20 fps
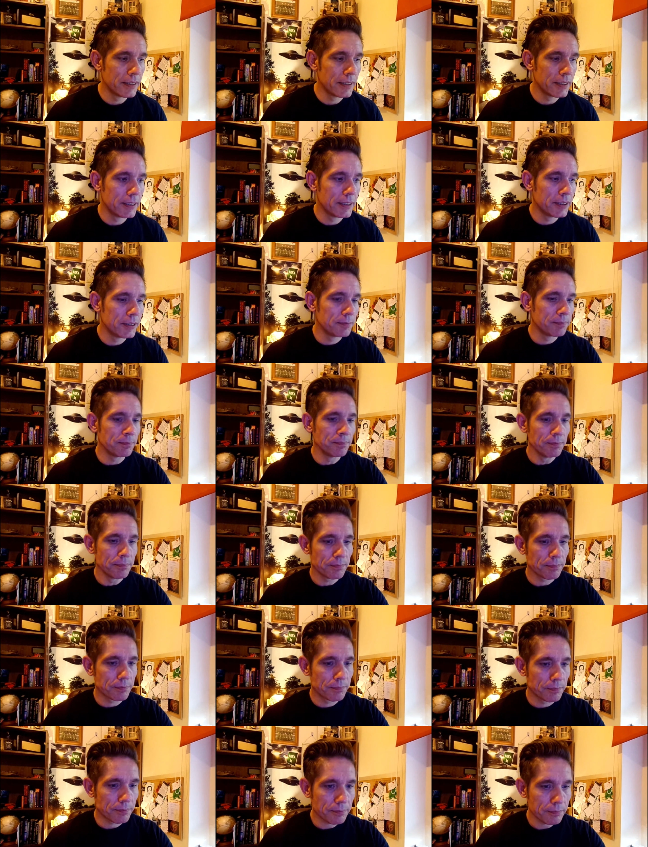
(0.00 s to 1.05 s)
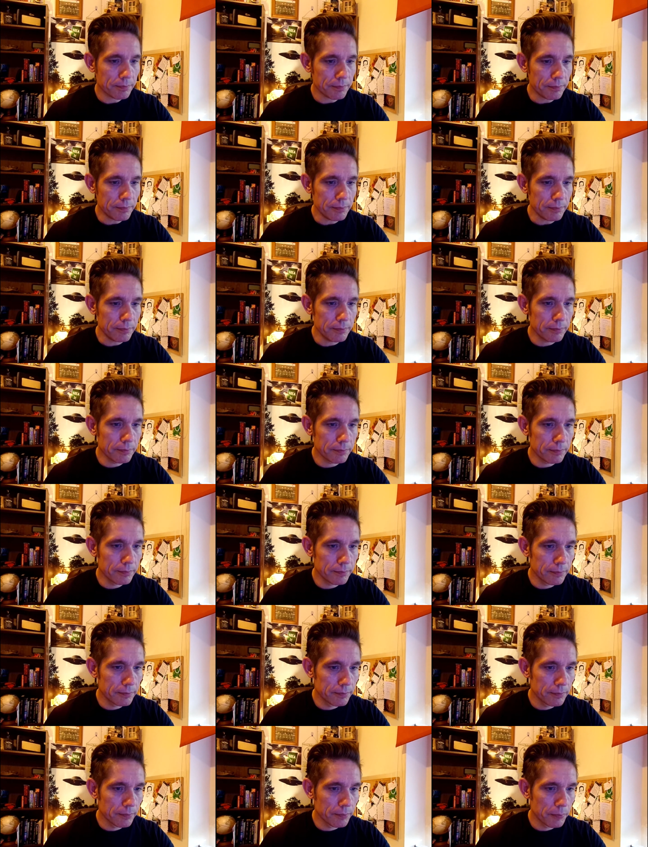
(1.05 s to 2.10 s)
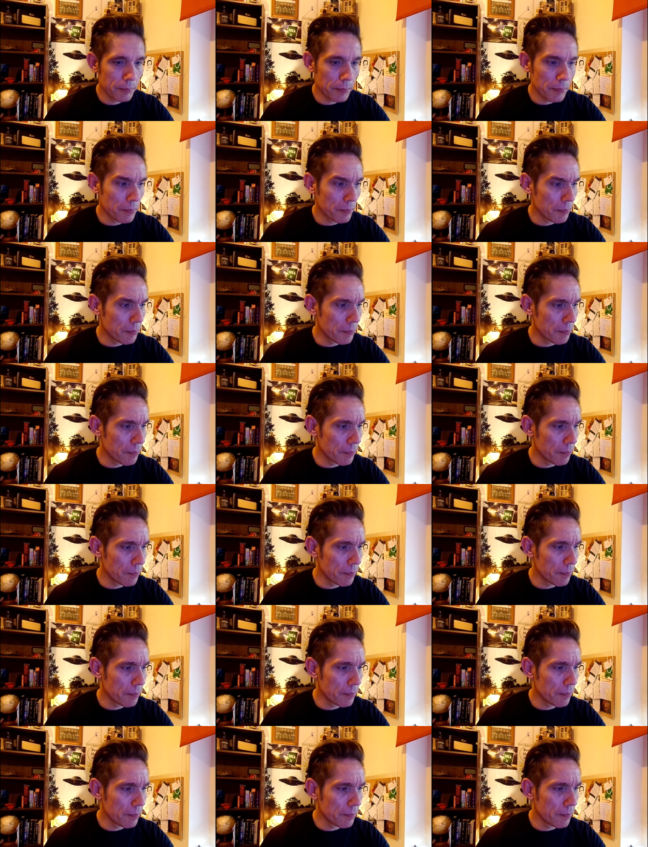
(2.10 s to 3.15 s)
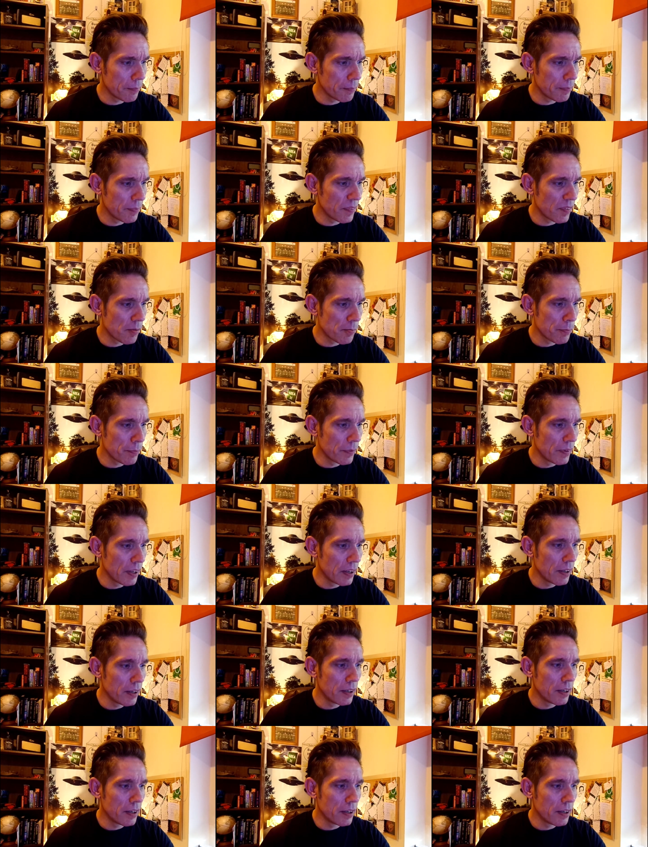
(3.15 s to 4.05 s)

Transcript: No one is speaking in this clip.